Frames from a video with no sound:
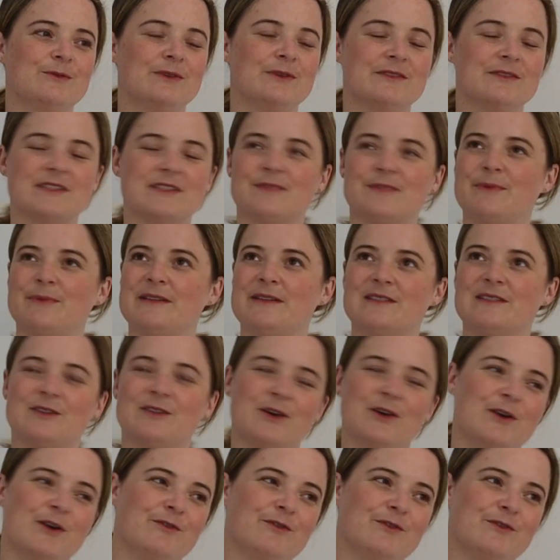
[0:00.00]
it's just been
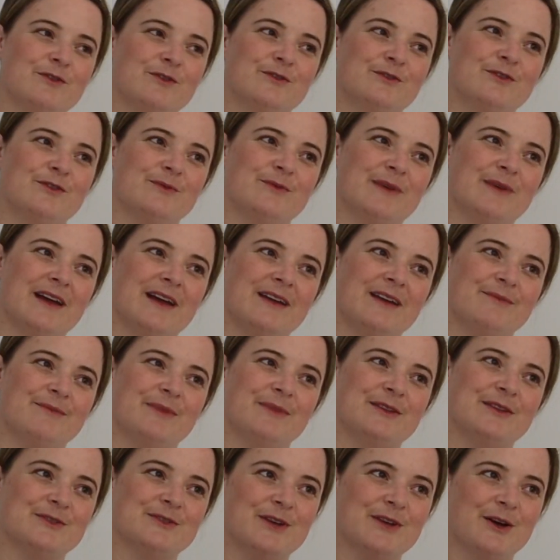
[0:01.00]
so helpful for my
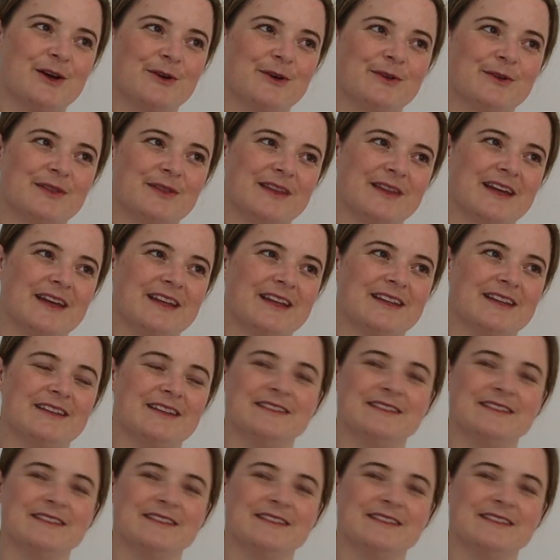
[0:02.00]
mental health and